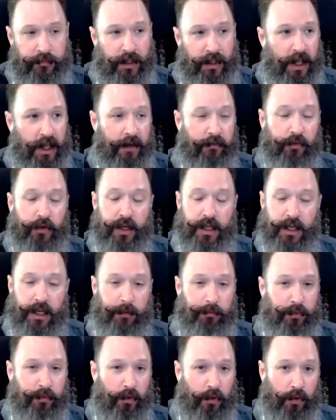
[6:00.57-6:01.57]
Every
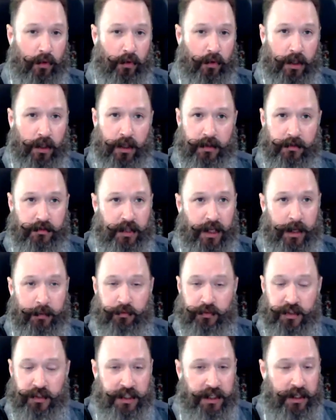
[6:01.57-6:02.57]
couple
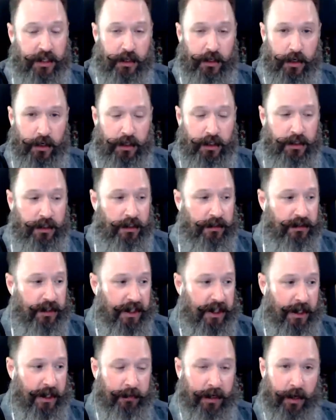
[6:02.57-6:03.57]
times a year,
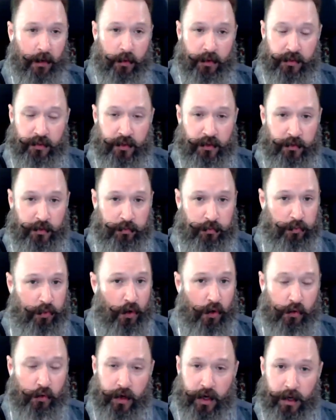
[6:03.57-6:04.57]
they come out with this
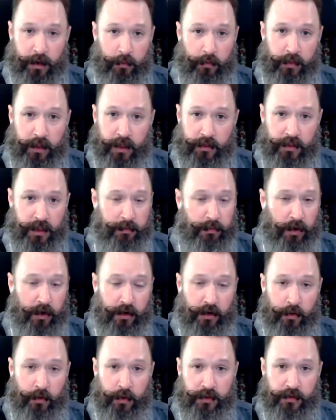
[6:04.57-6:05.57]
program that they
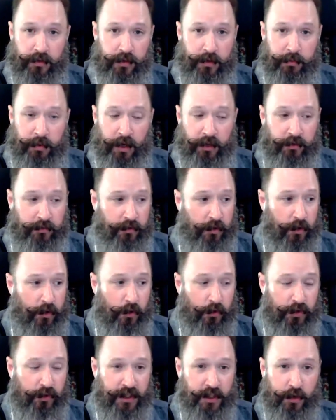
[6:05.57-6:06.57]
partner with Deposit
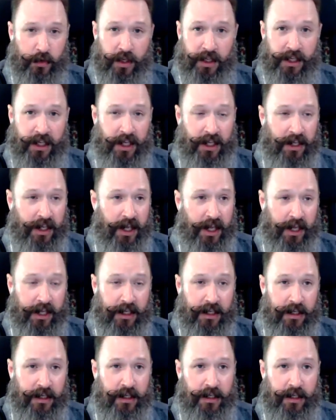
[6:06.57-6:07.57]
Photos, and you can get like
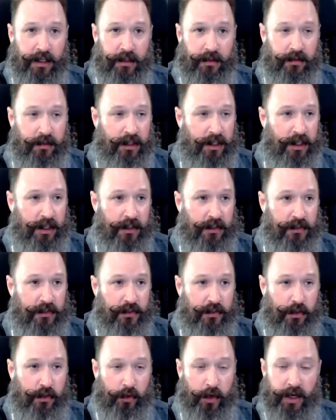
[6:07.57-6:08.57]

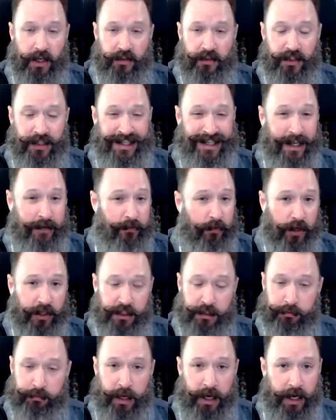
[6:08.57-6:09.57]
these credits that never
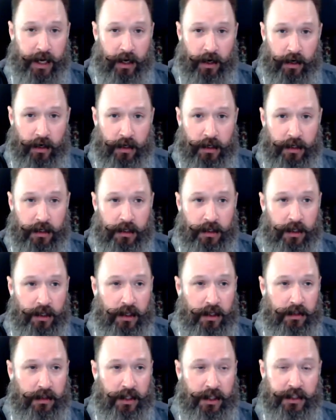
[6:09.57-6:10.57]
expire
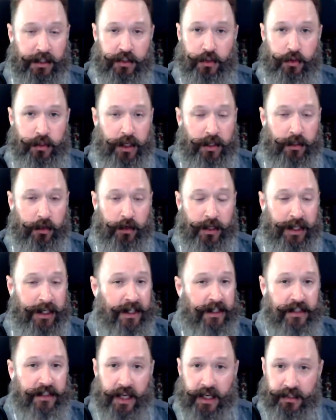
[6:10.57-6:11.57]
that lets you download
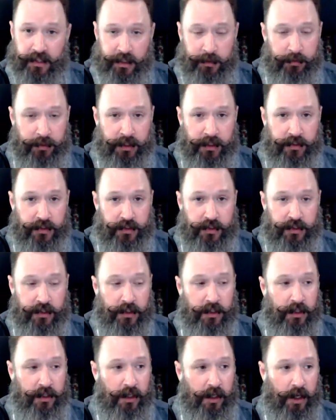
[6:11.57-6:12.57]
any size image
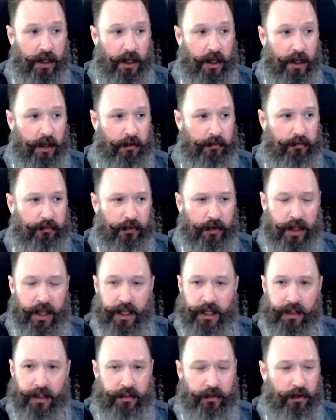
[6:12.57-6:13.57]
for
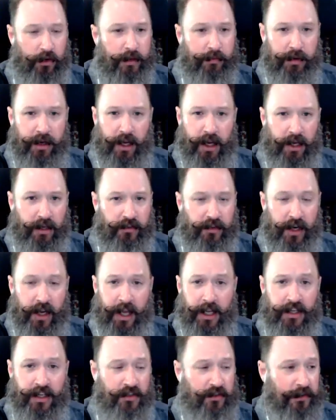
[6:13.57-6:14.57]
like $30, and
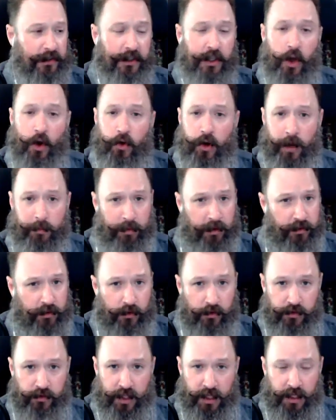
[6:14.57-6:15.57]
I just load up on
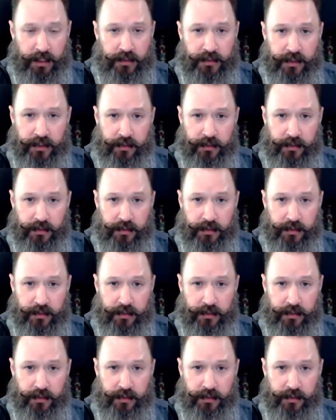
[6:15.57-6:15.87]
those things.